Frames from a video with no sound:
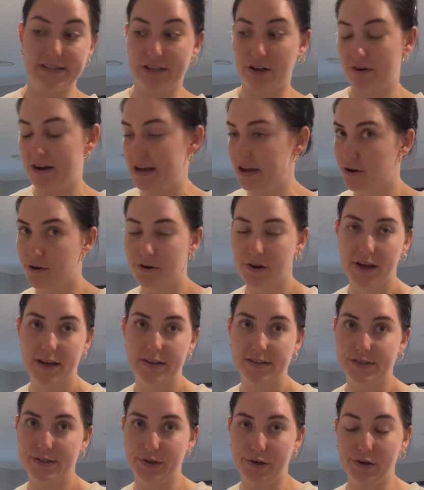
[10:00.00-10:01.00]
Greek yogurt,
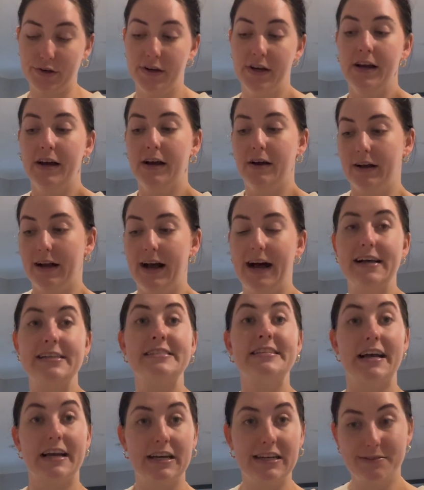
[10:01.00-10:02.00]
so a
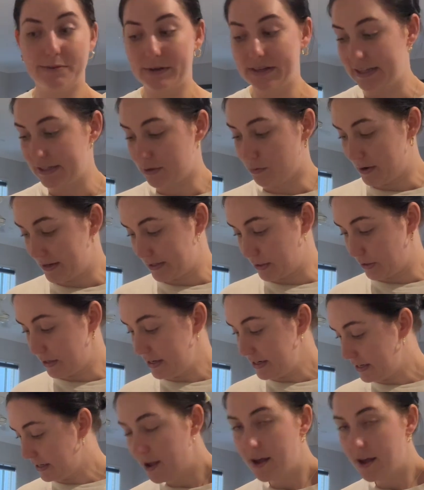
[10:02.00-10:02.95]
second one is always good.